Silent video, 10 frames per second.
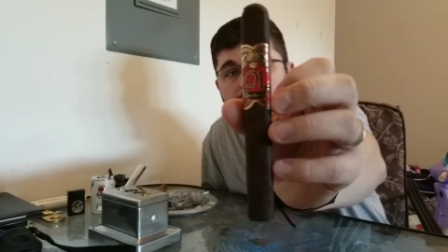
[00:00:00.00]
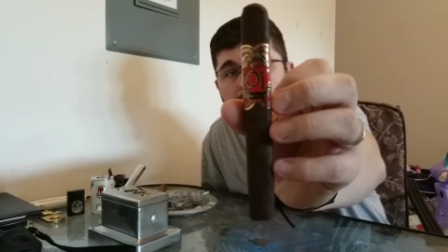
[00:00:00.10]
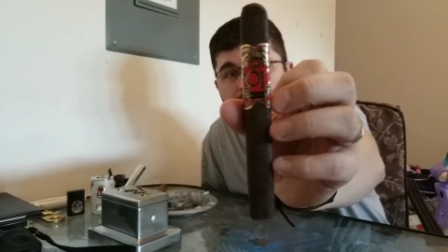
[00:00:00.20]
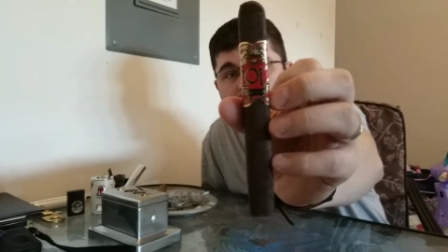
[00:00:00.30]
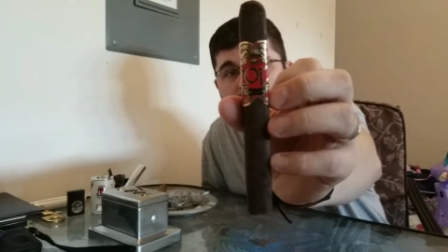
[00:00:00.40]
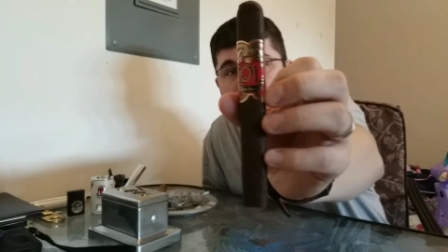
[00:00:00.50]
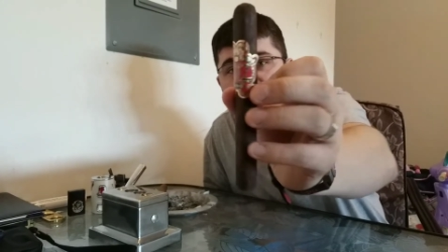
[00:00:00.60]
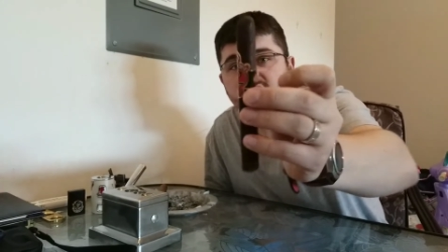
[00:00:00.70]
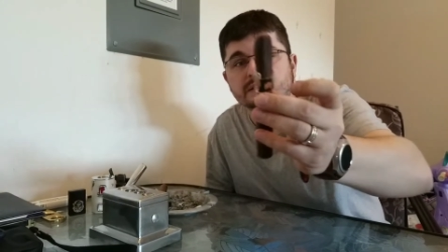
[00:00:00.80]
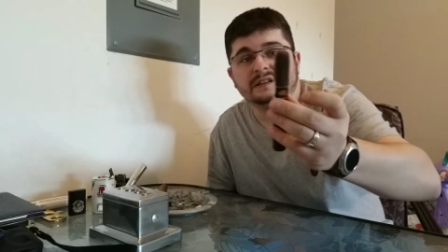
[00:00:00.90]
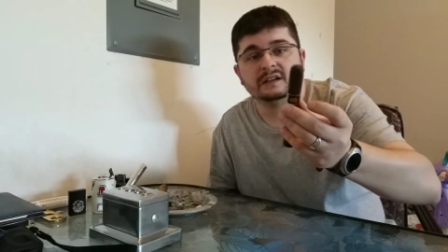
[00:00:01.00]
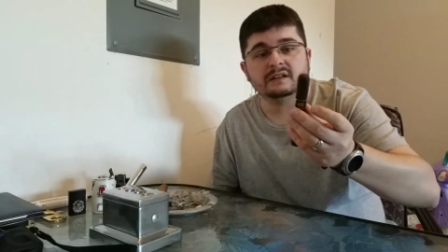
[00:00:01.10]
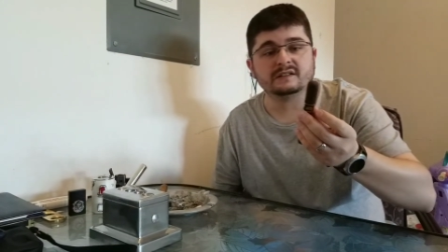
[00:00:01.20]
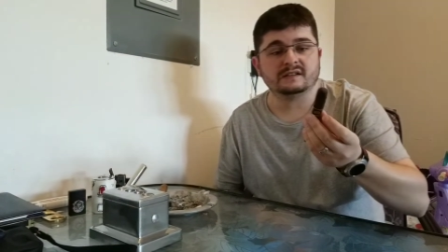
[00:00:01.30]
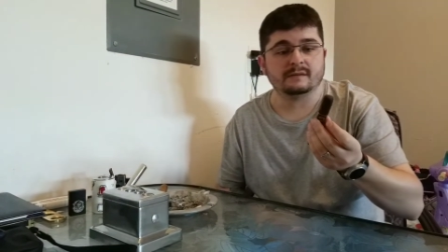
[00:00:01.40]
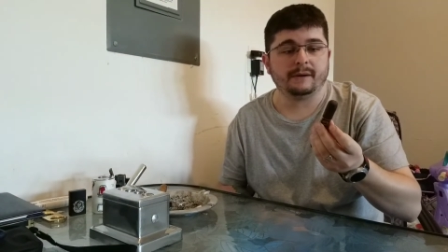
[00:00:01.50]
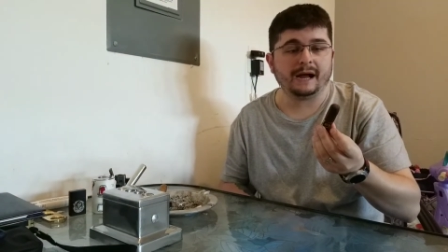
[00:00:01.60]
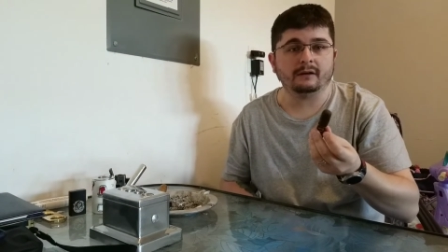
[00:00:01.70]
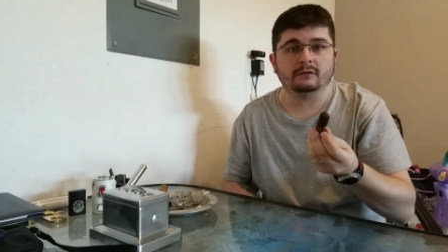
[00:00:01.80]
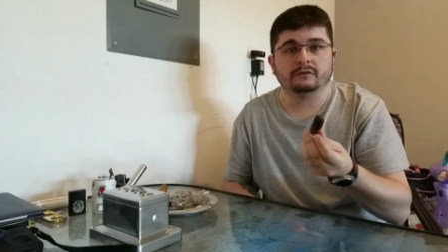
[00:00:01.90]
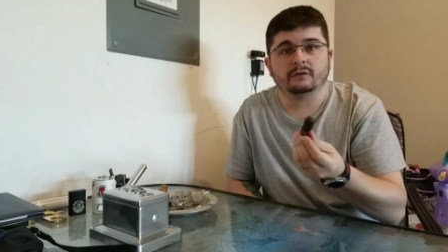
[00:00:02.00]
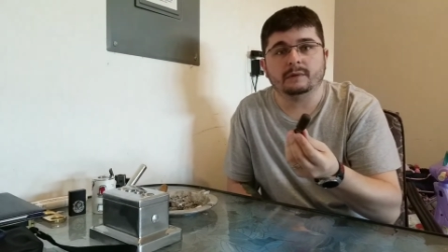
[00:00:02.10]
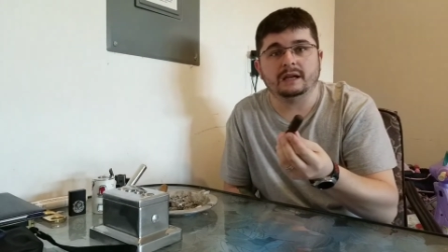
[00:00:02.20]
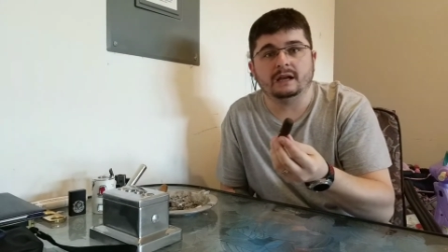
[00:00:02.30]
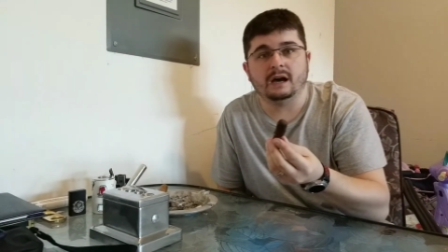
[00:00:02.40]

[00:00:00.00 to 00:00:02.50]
As you guys can see, this is a pattern for me.